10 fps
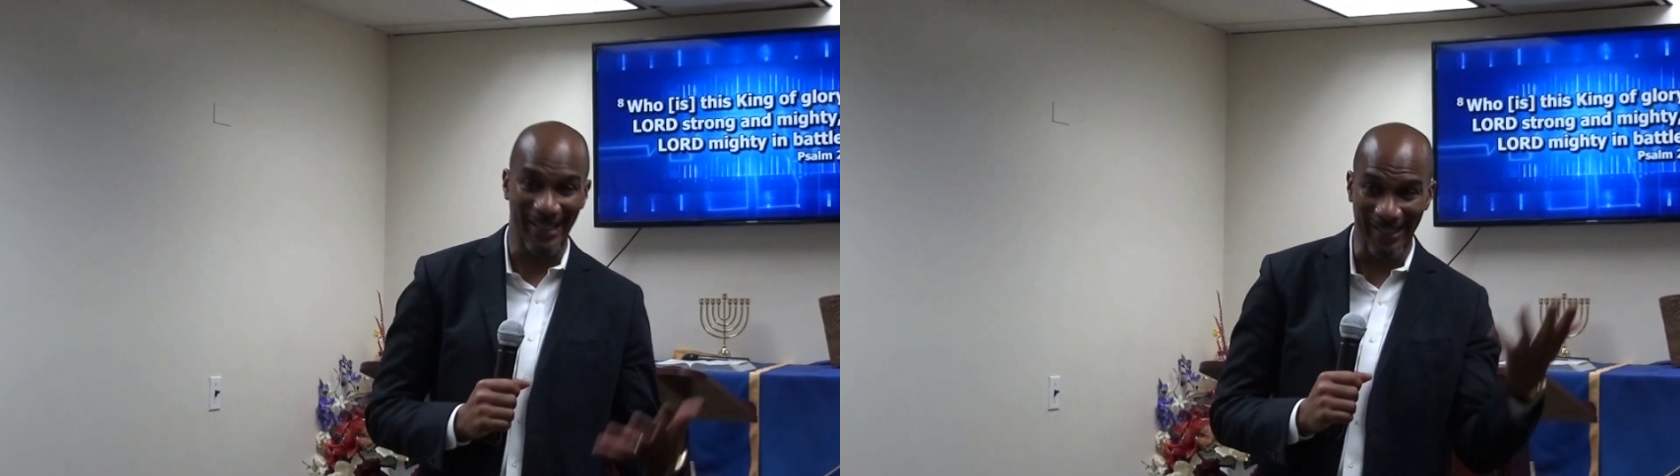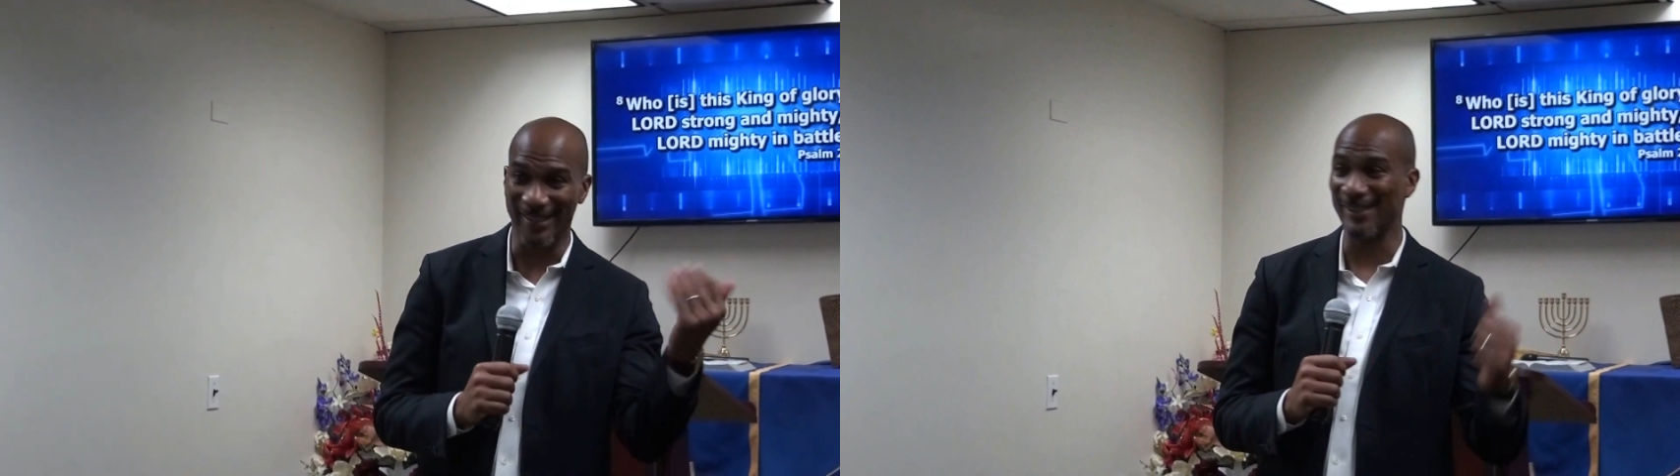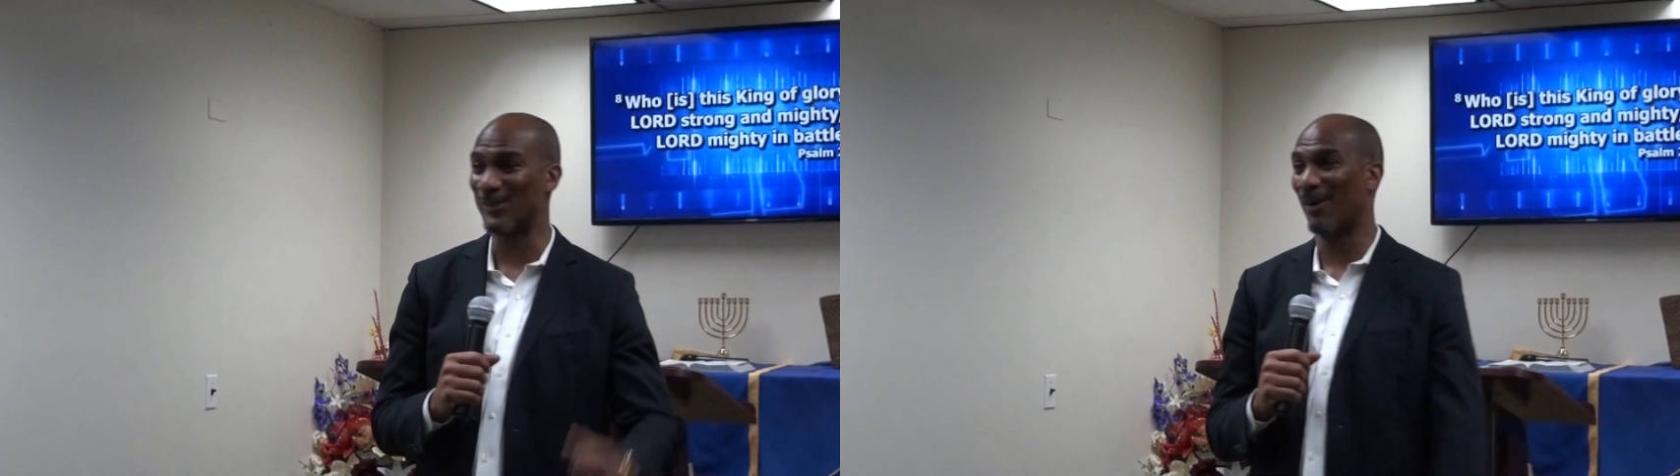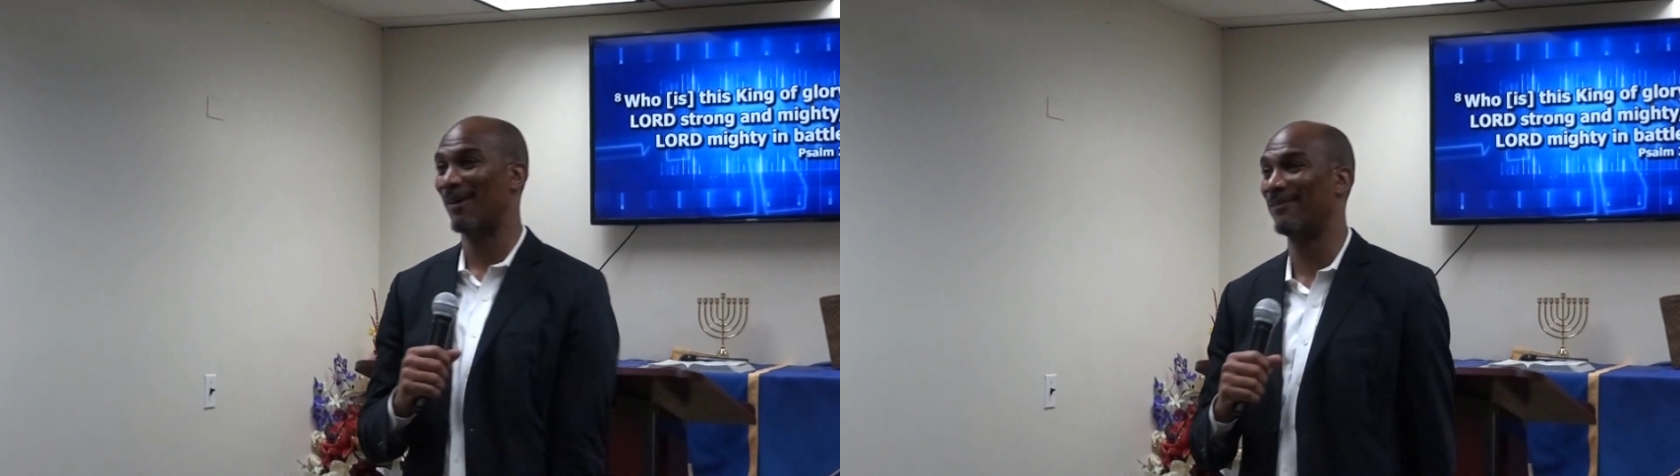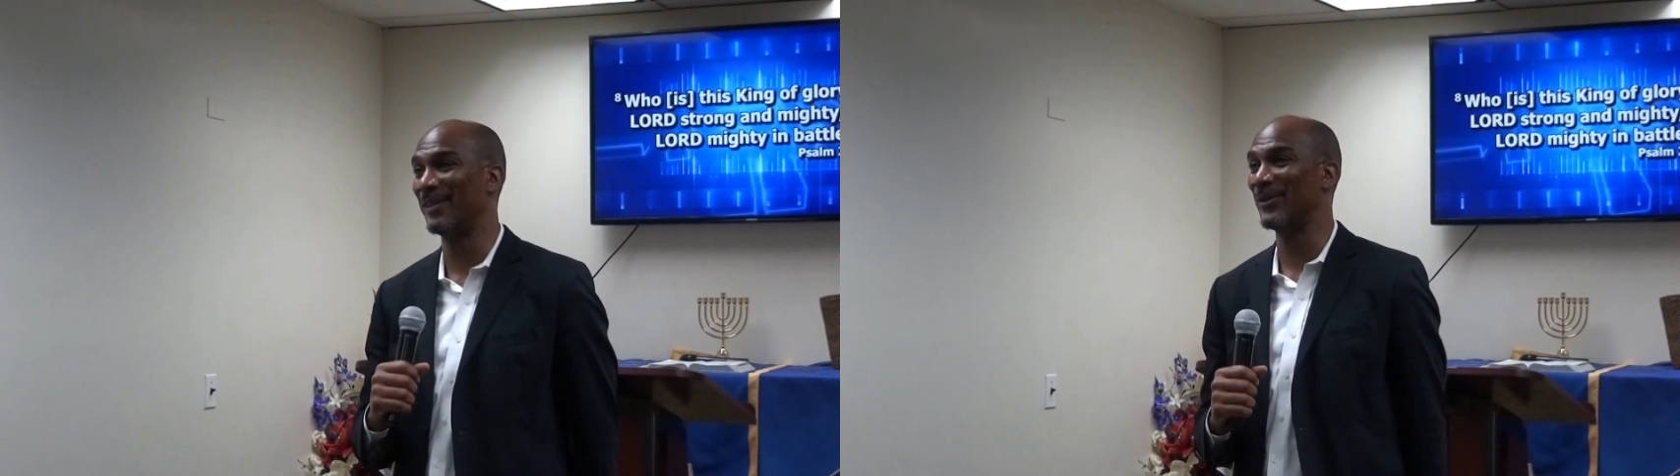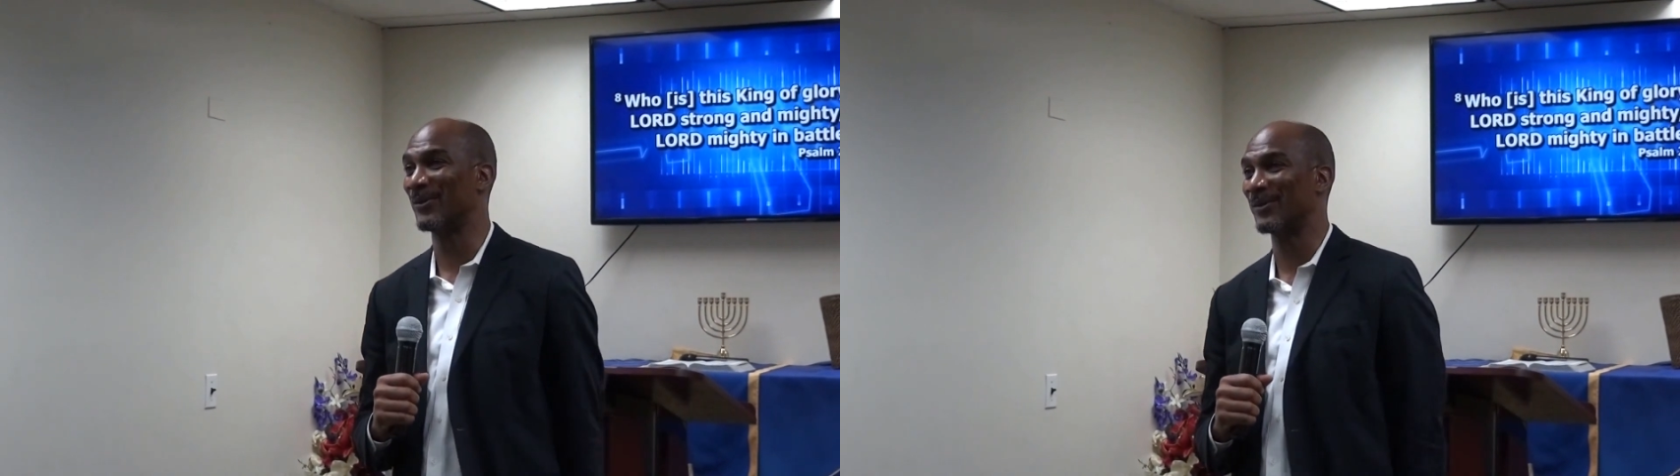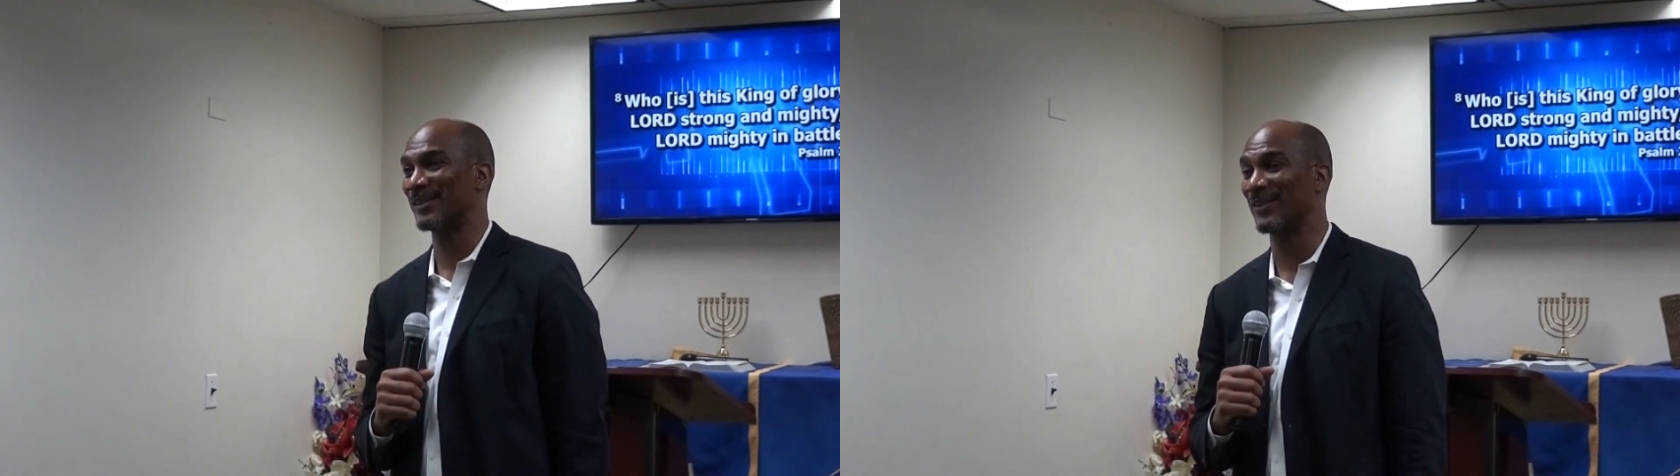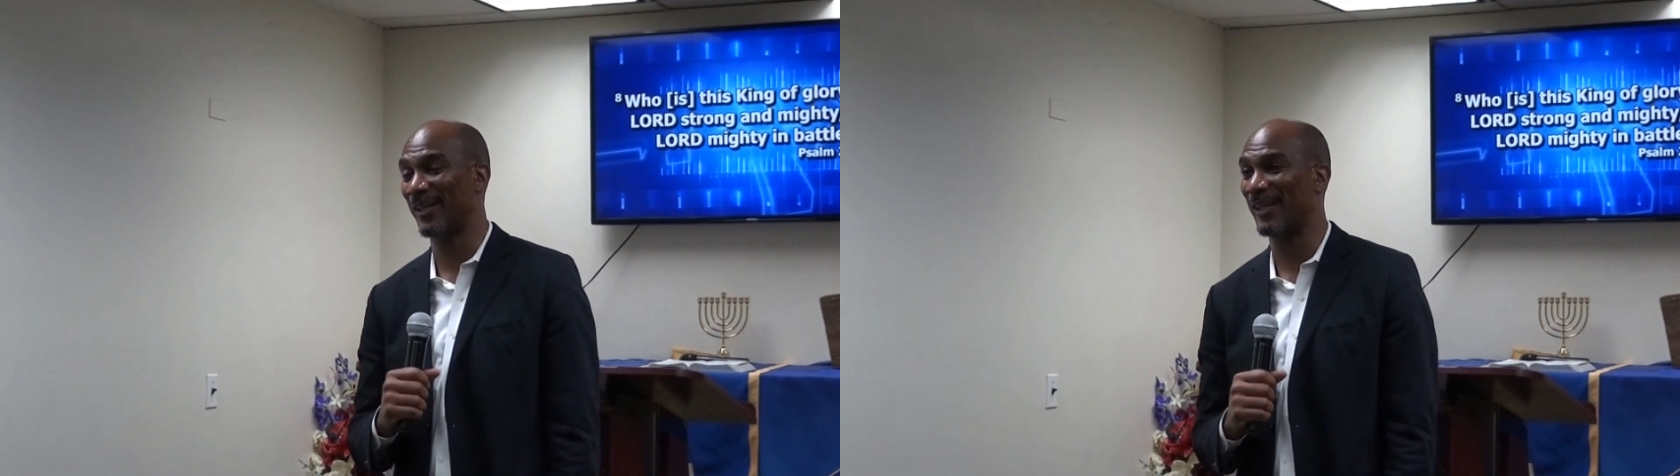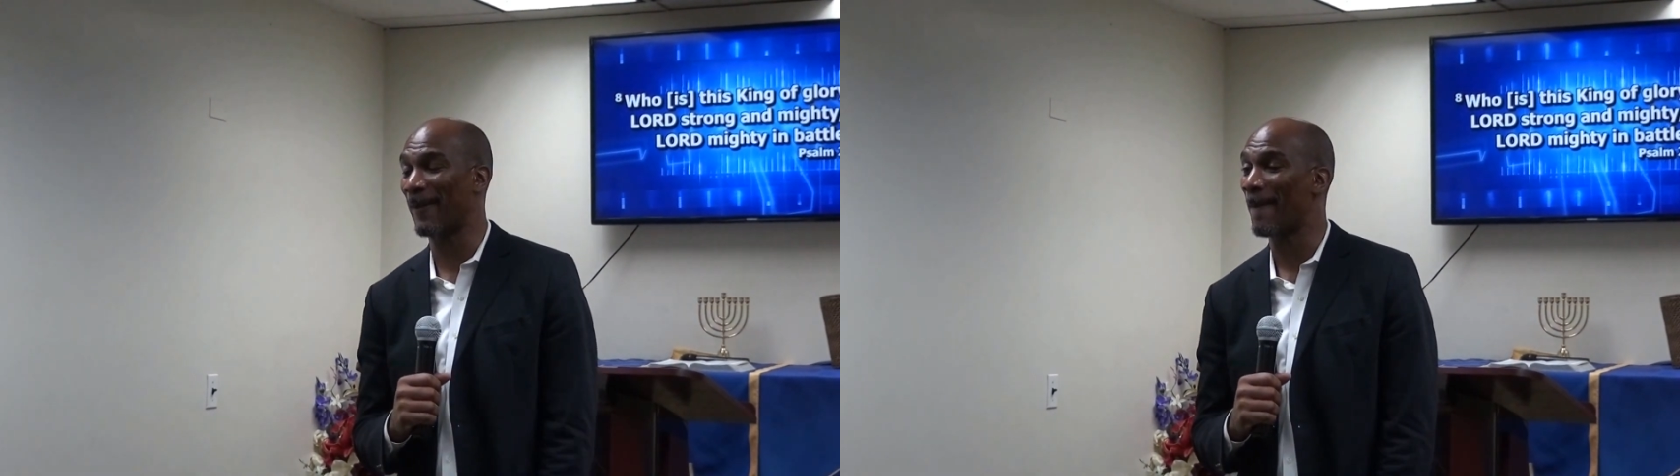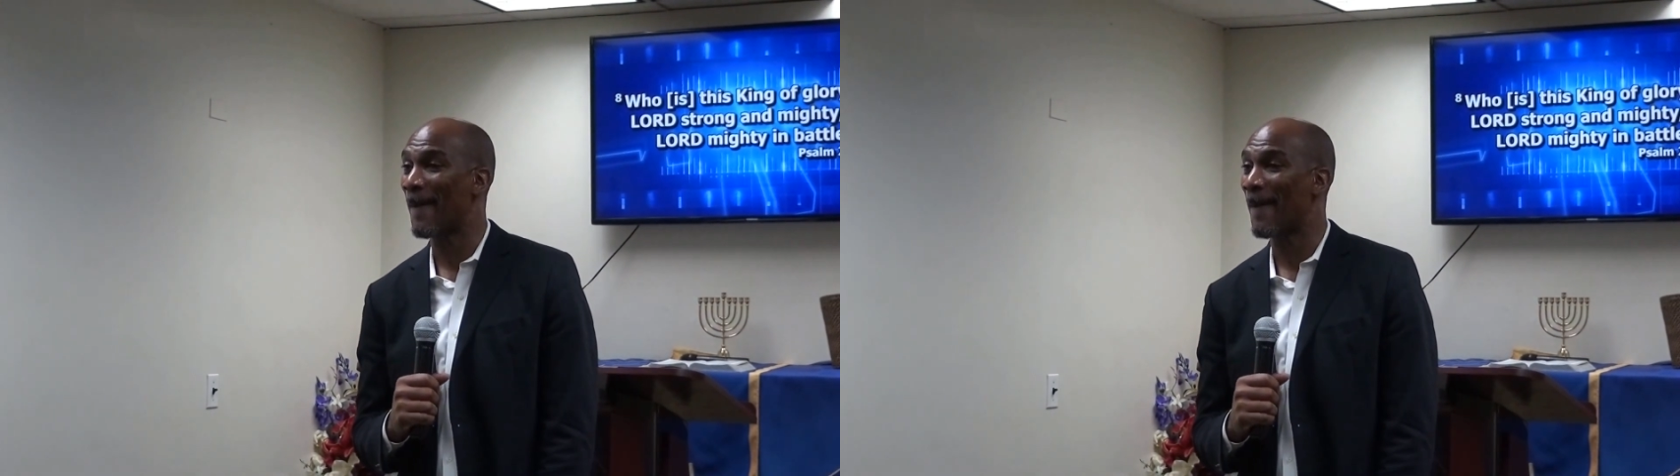he listens to our video, he's not here.